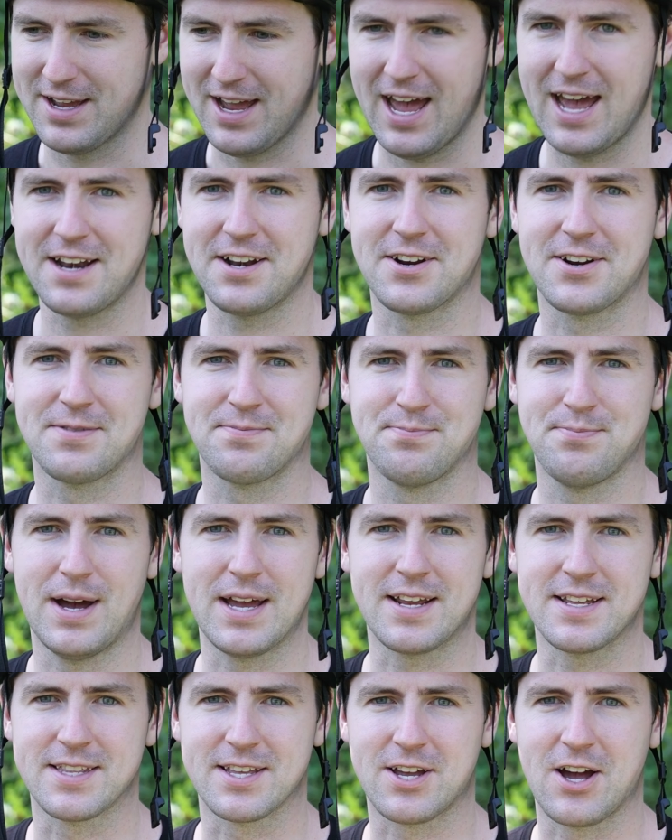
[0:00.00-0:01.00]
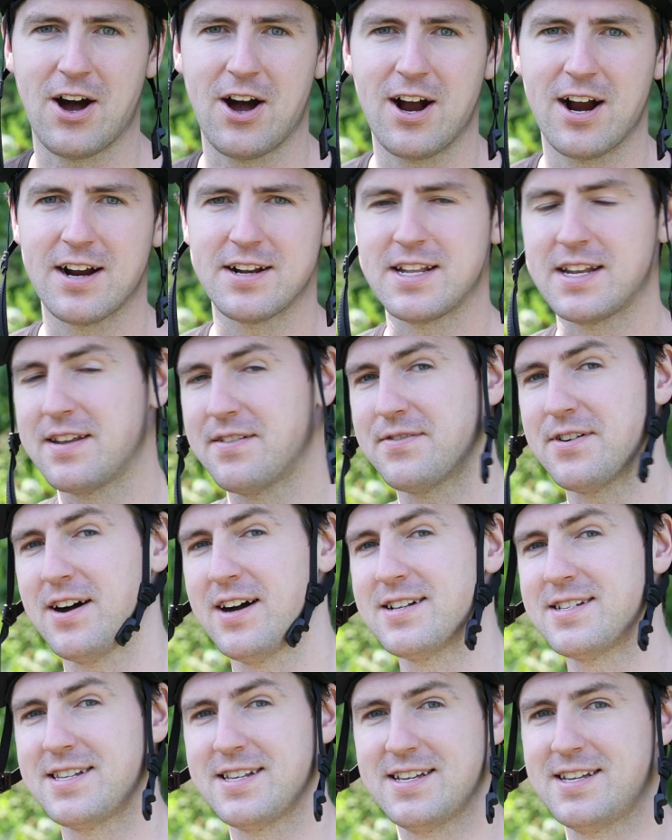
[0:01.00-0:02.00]
had your bike in the car and then you've
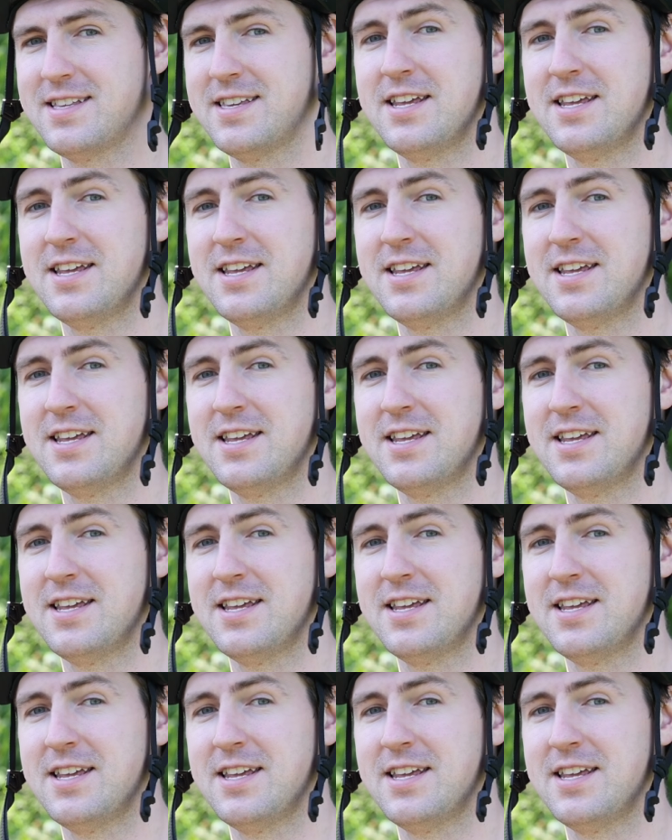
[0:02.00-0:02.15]
gone to,